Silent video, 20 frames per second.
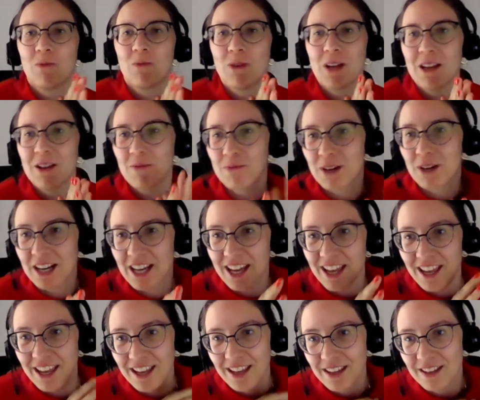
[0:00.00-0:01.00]
when when
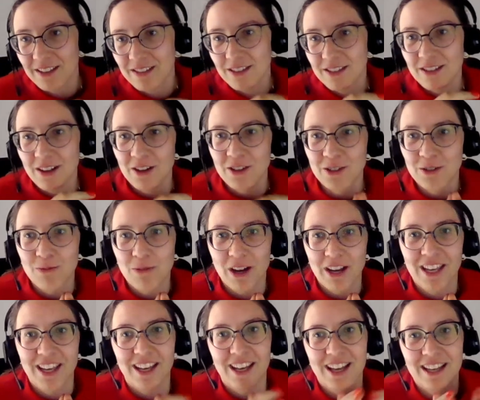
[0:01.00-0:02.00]
I started
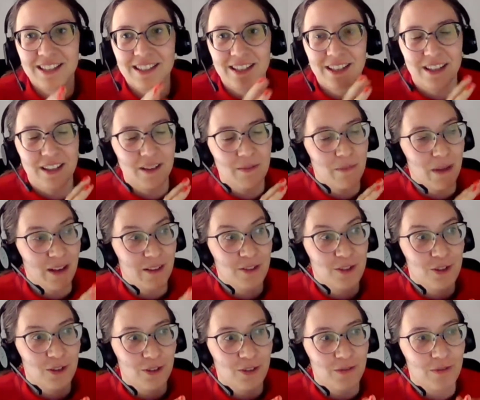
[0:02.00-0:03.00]
working as a
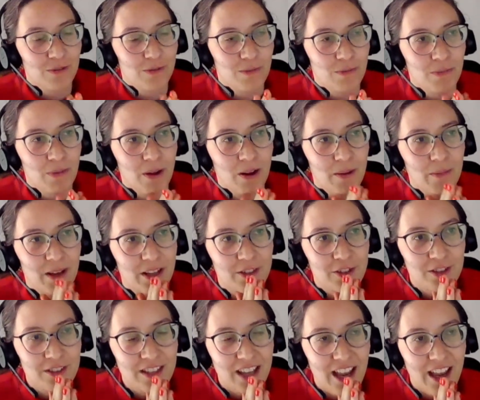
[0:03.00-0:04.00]
manager of product
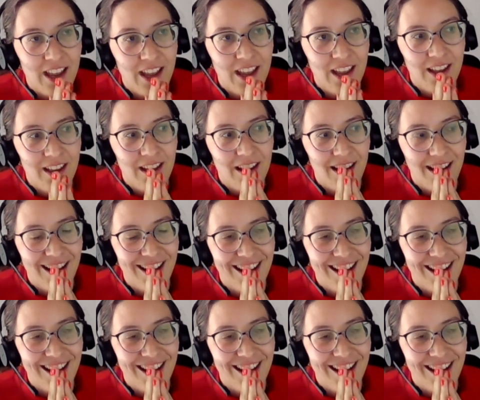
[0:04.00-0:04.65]
managers, I